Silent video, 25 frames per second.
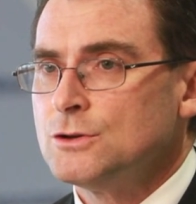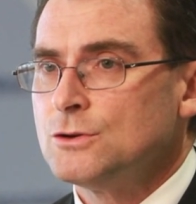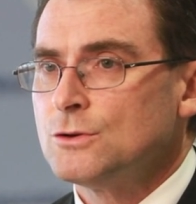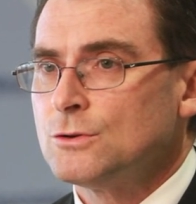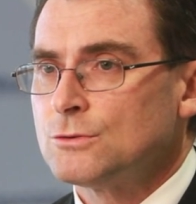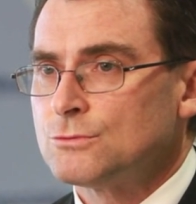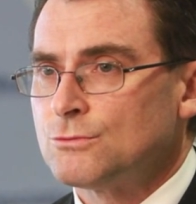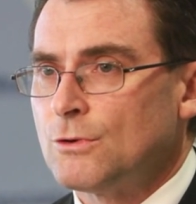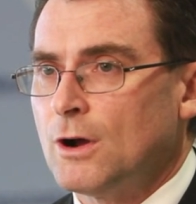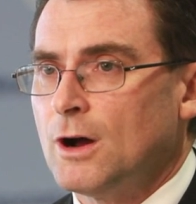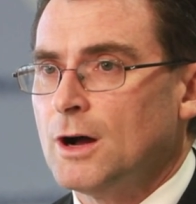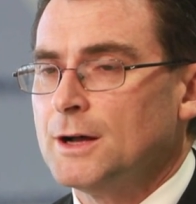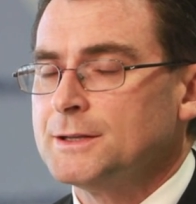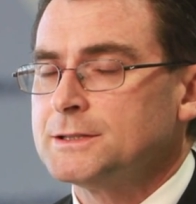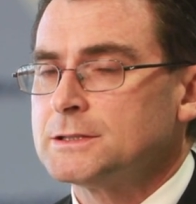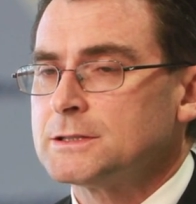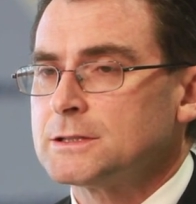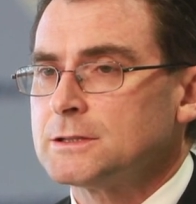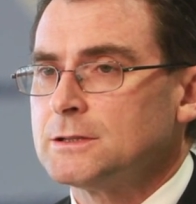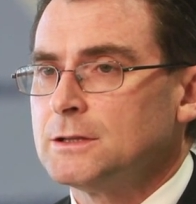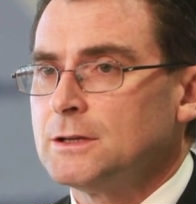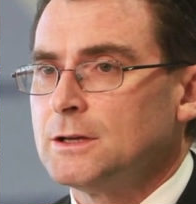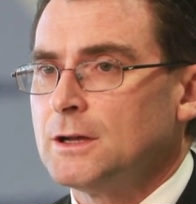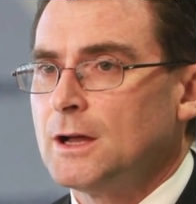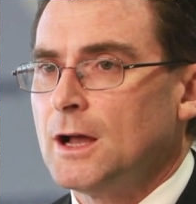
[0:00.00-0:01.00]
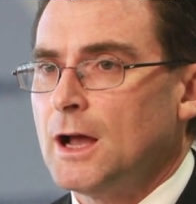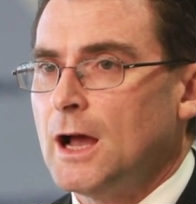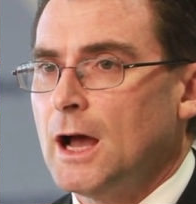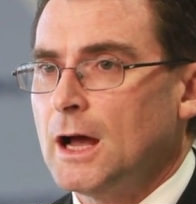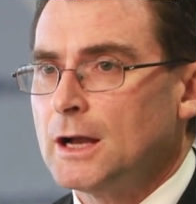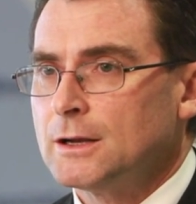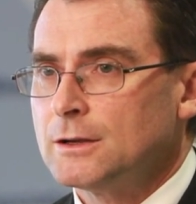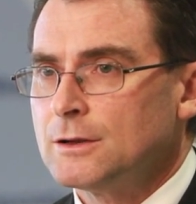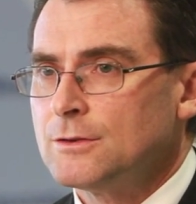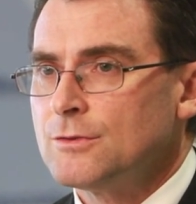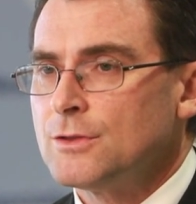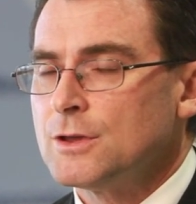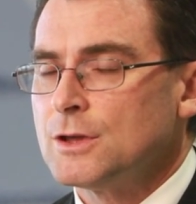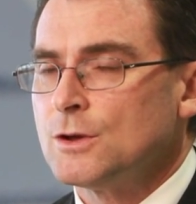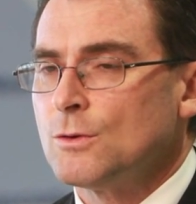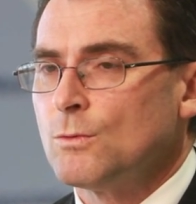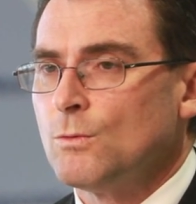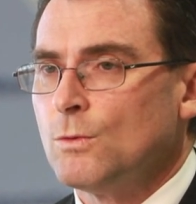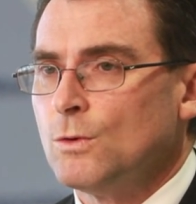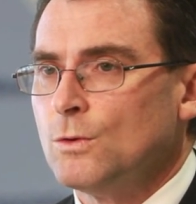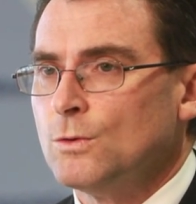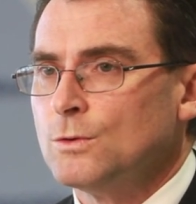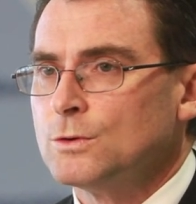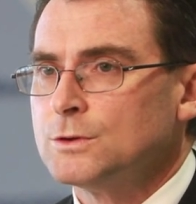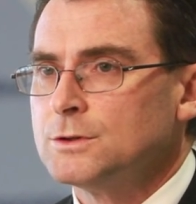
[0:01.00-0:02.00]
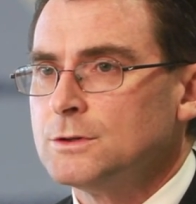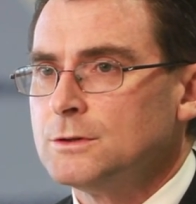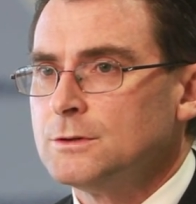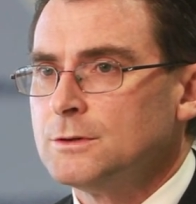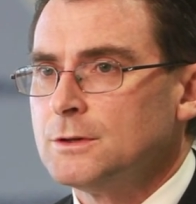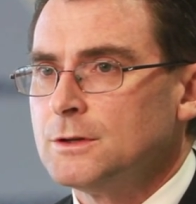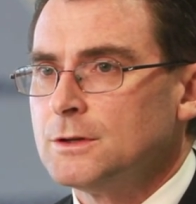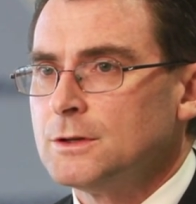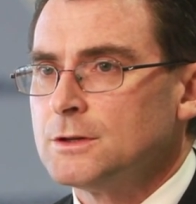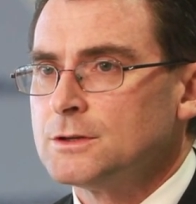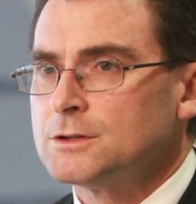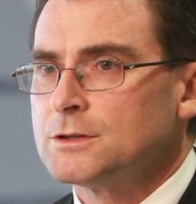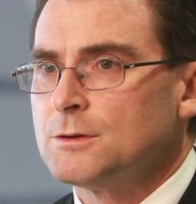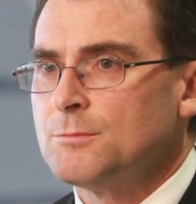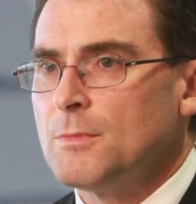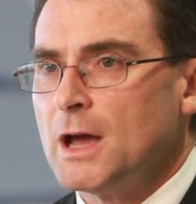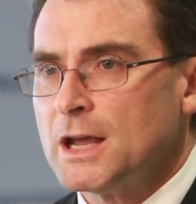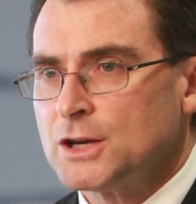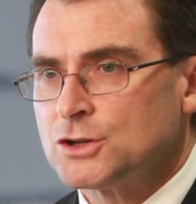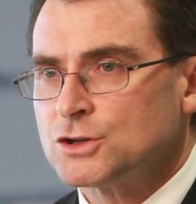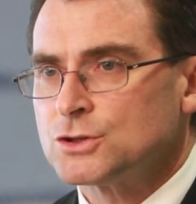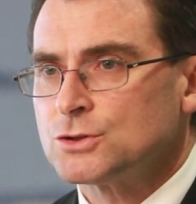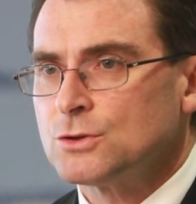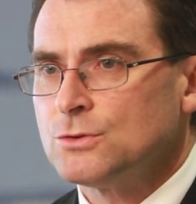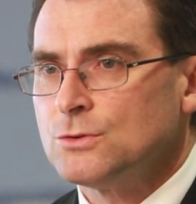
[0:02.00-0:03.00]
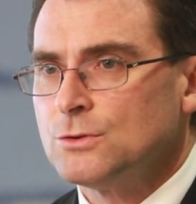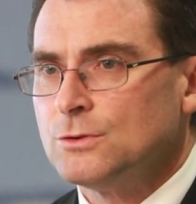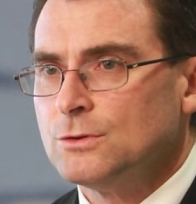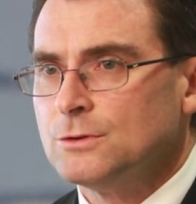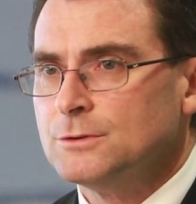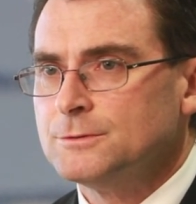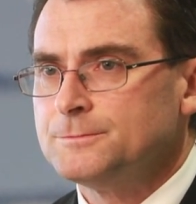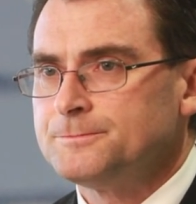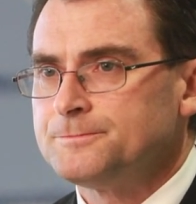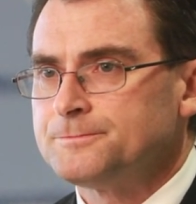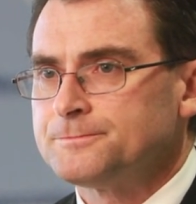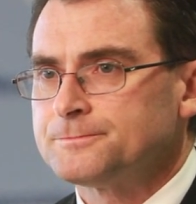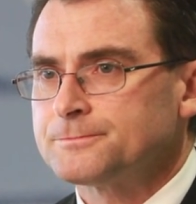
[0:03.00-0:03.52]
your rights under the award to make sure